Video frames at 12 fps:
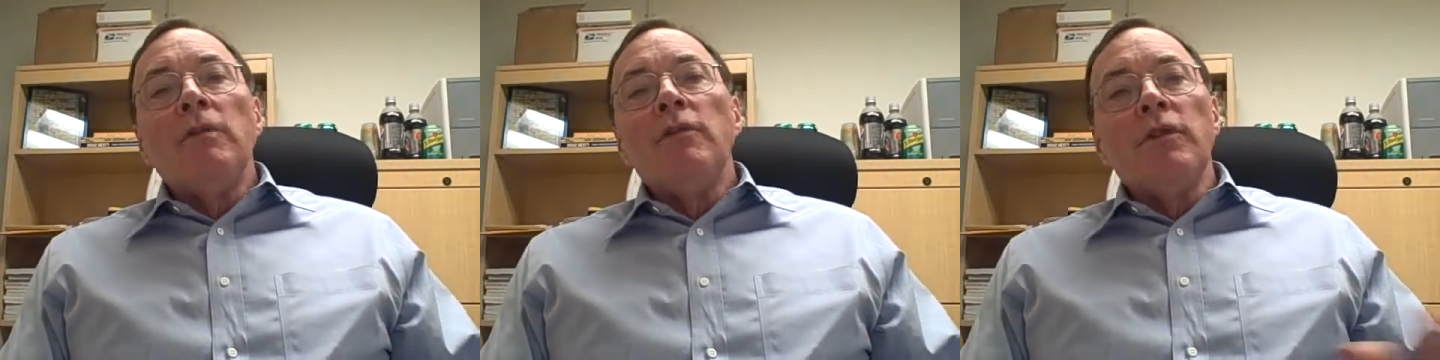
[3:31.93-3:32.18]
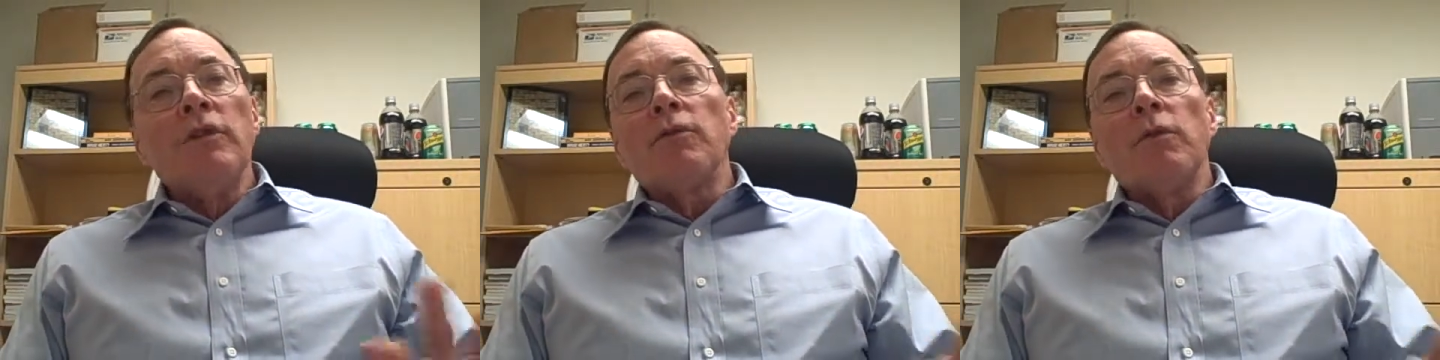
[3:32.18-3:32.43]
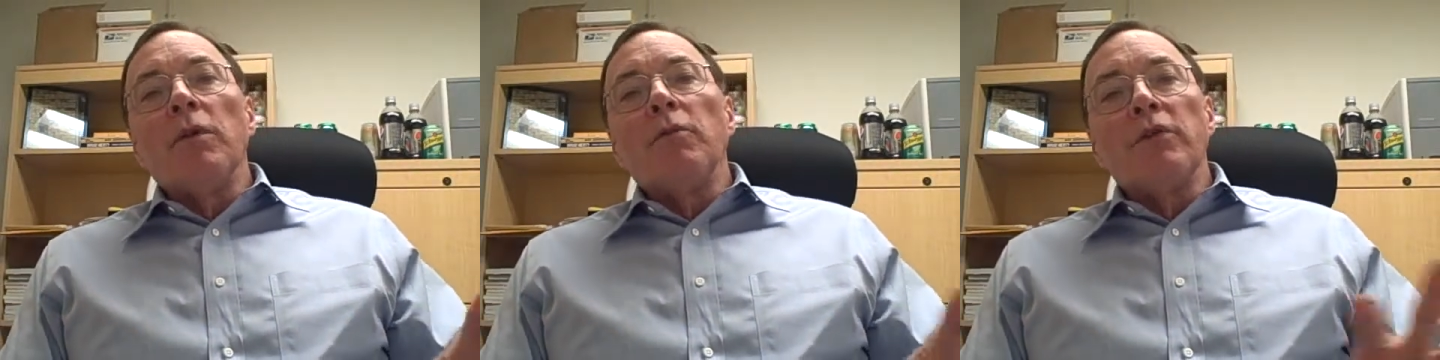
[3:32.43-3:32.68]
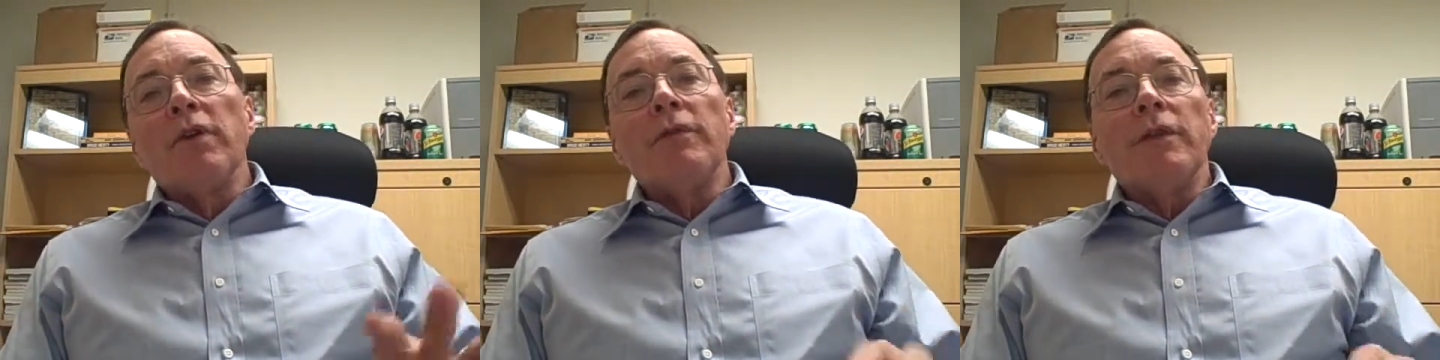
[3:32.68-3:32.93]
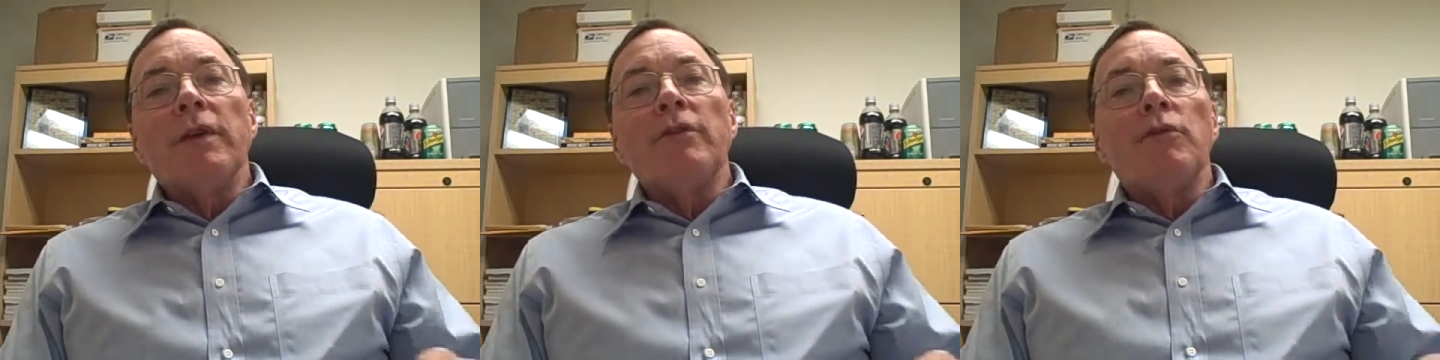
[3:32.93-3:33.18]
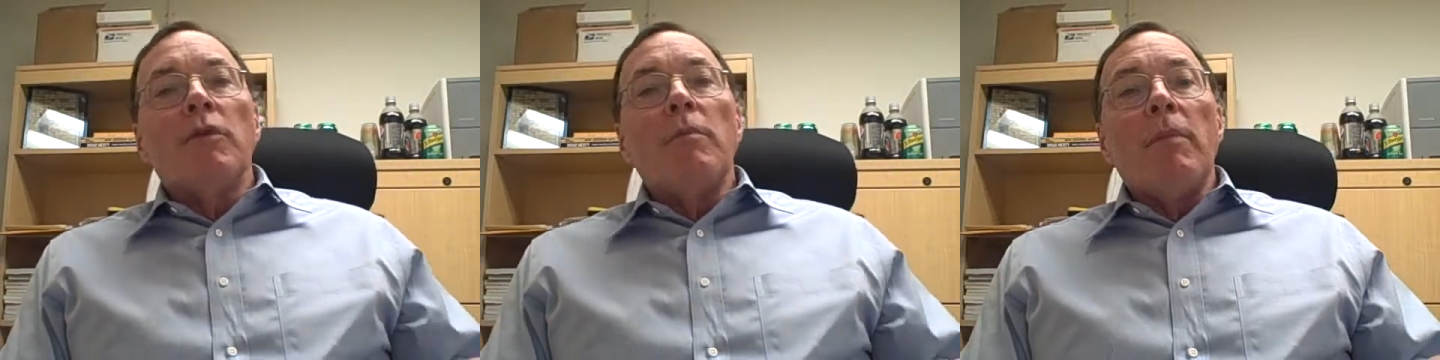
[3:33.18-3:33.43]
Just real briefly, as
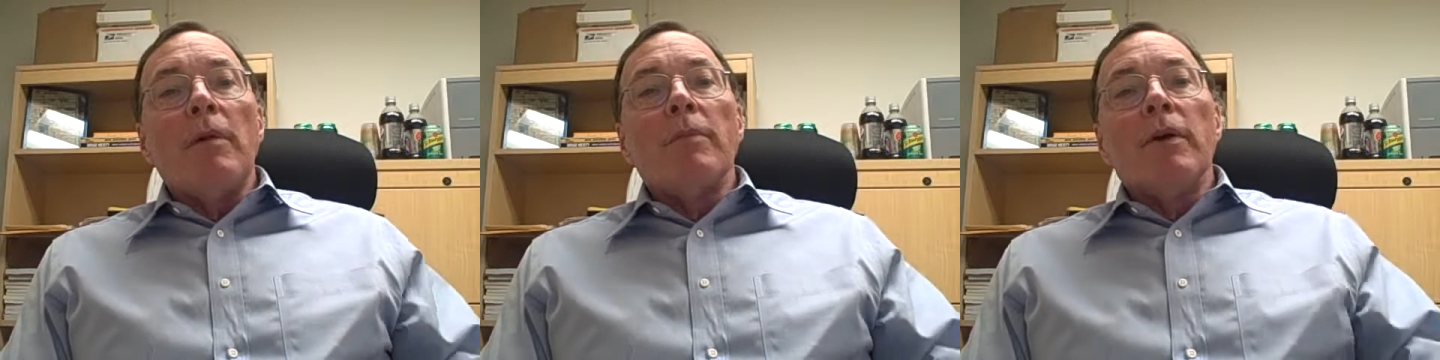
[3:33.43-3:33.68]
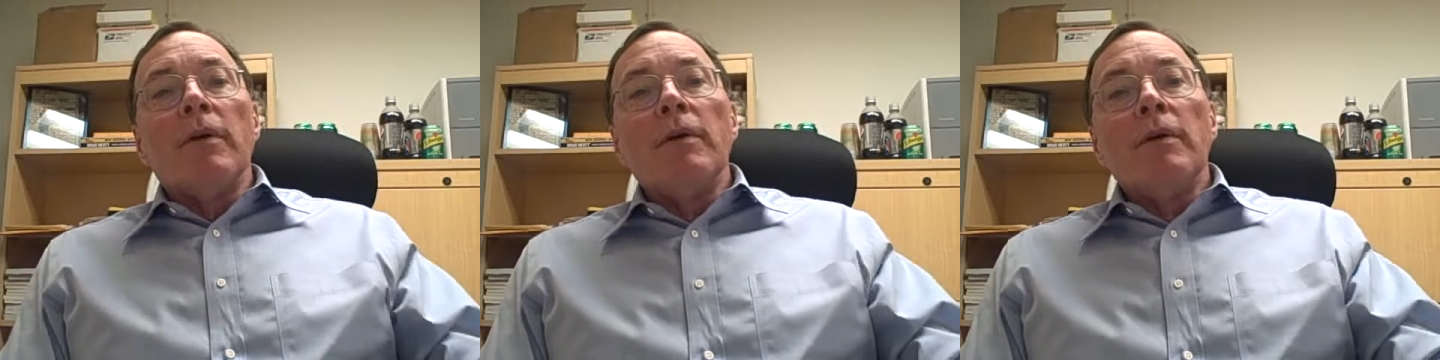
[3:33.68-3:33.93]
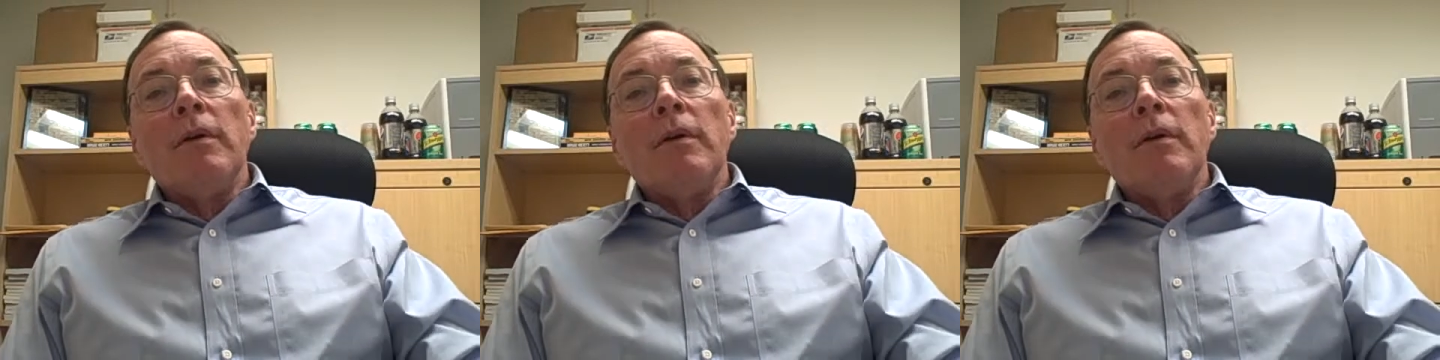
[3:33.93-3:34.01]
you remember,